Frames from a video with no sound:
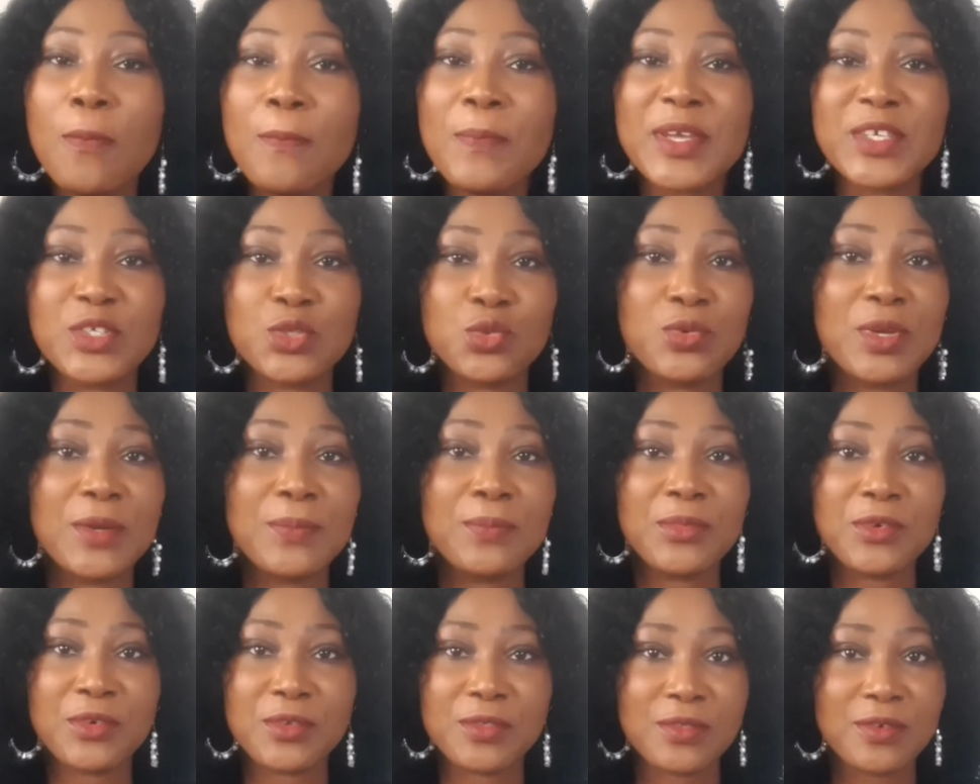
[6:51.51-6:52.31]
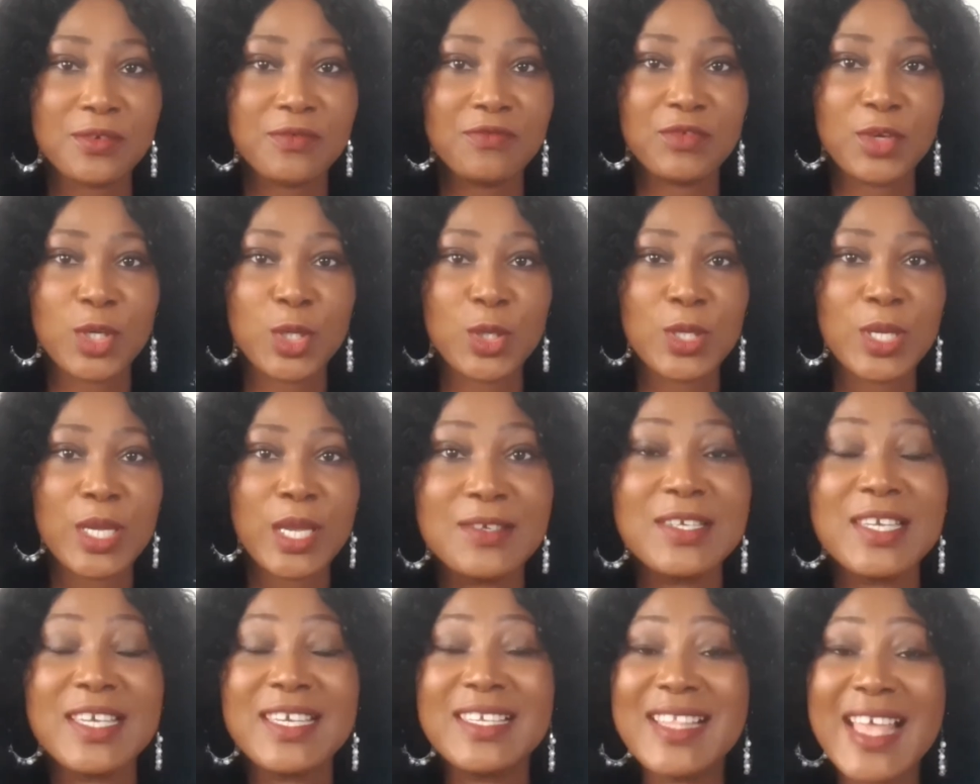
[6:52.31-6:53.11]
come between both of
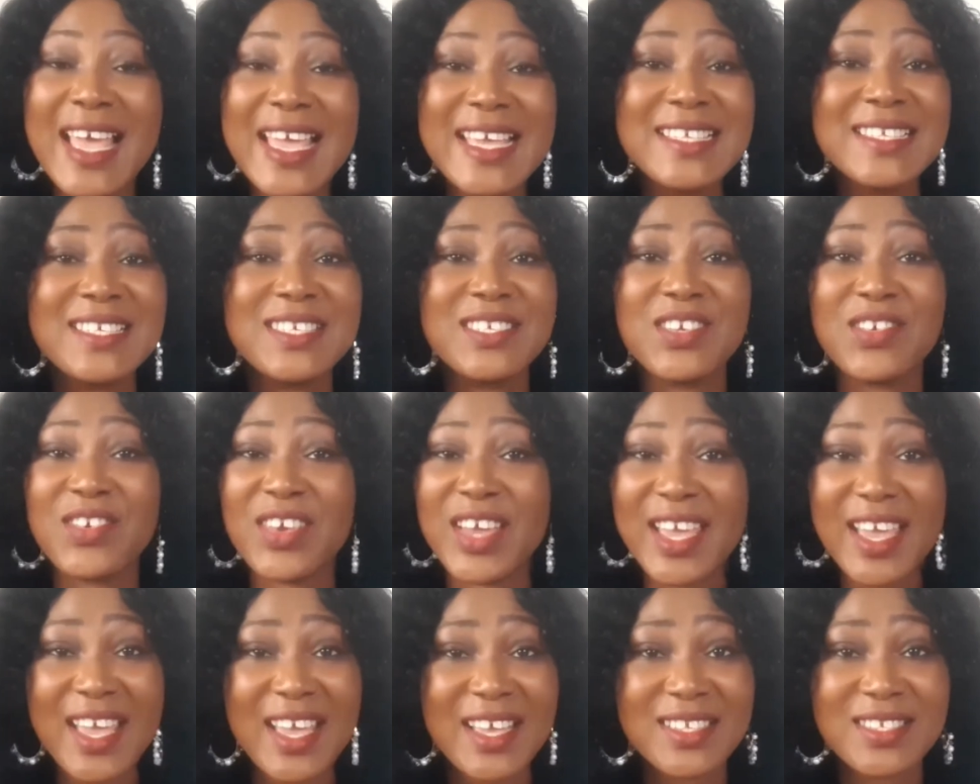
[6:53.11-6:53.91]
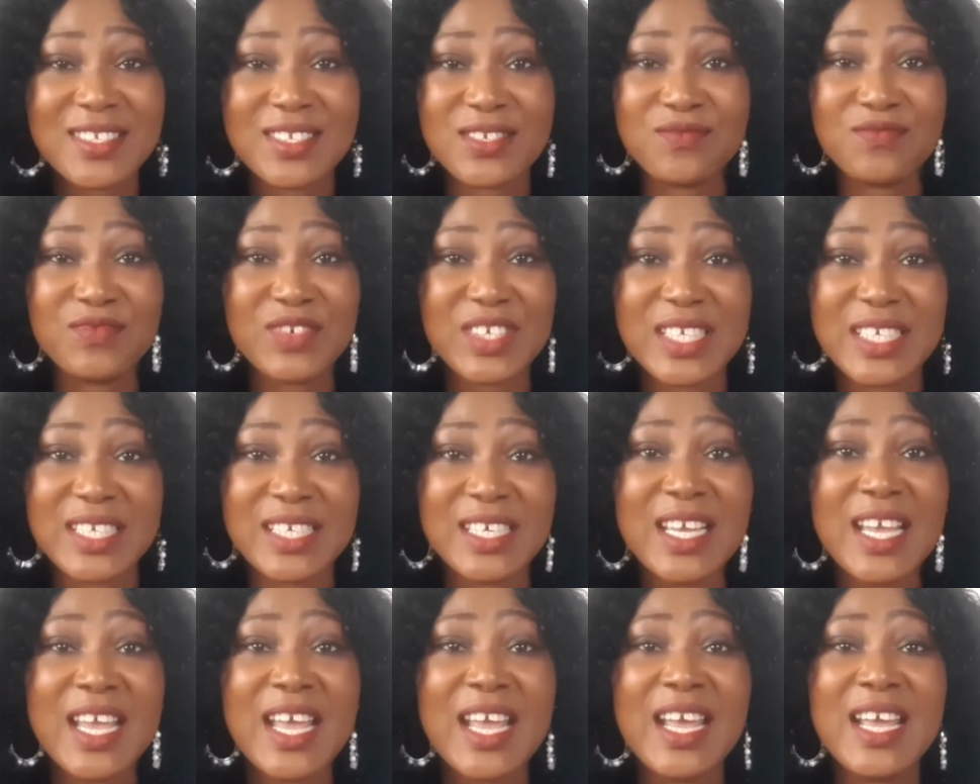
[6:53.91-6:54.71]
you it lies in your hands
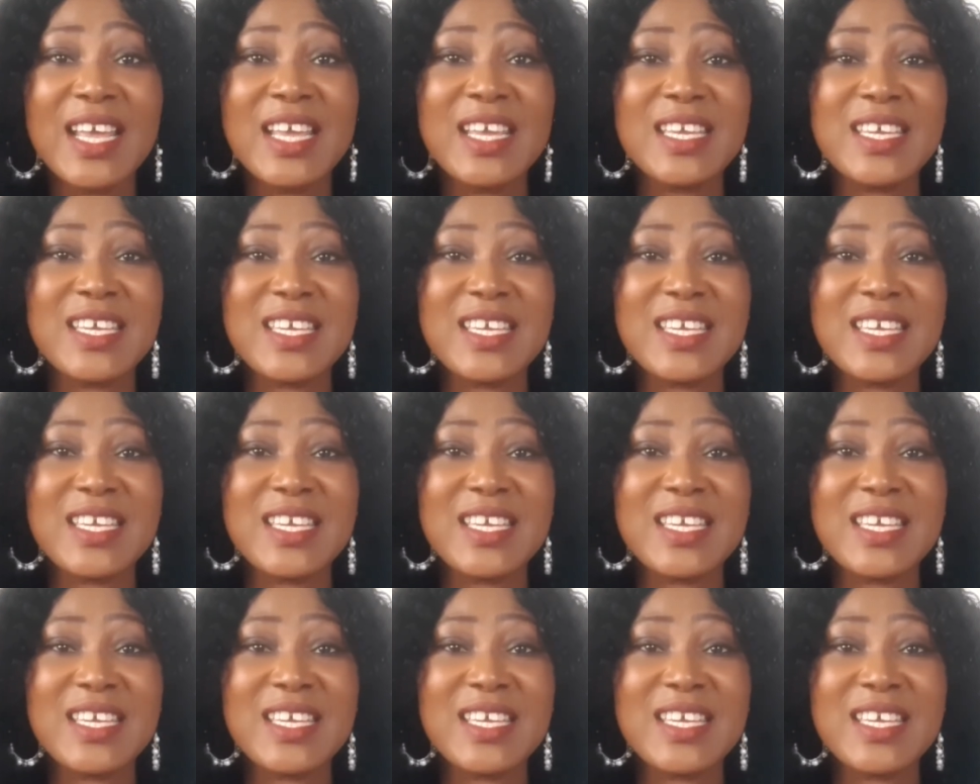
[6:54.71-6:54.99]
really